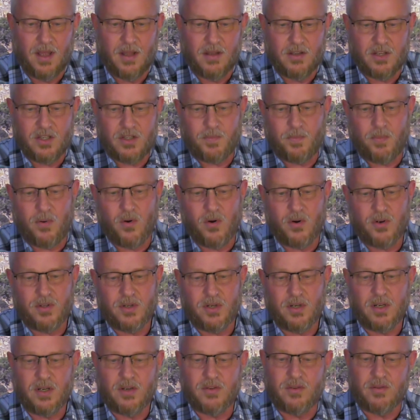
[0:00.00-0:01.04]
This
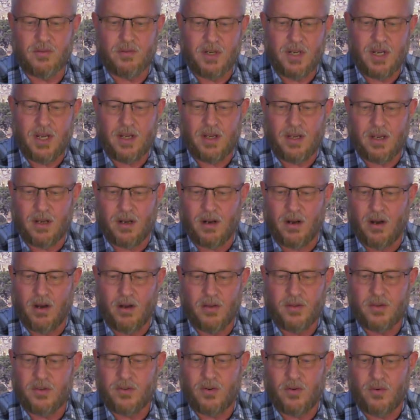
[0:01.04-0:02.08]
portion is unique in
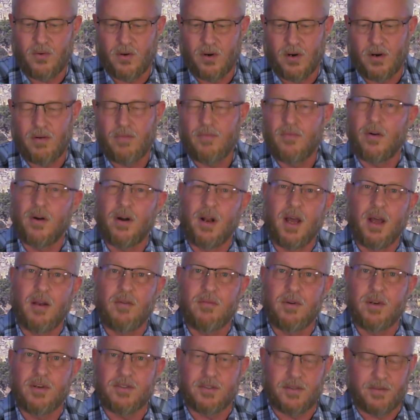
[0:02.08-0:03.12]
all the Torah for an odd
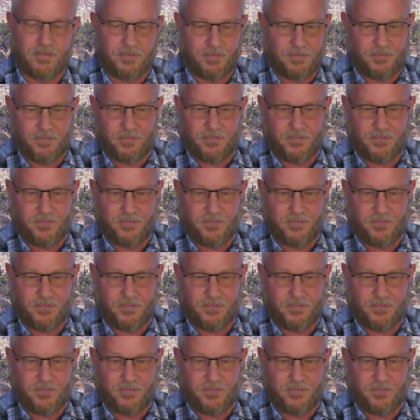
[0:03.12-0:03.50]
reason.